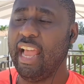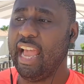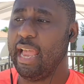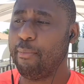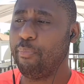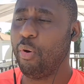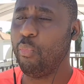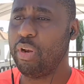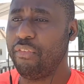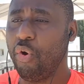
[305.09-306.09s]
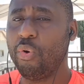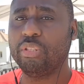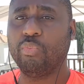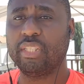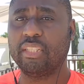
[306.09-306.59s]
But they've
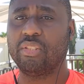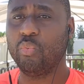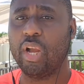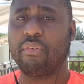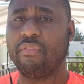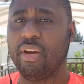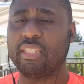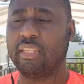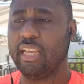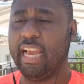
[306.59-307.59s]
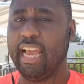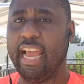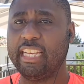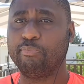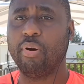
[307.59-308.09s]
always wanted to work with us
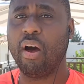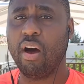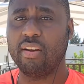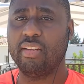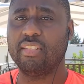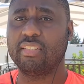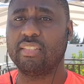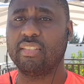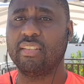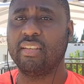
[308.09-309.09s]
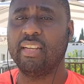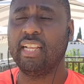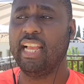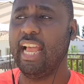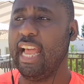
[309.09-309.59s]
as partners.
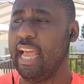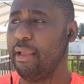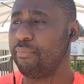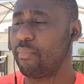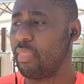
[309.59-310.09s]
Um,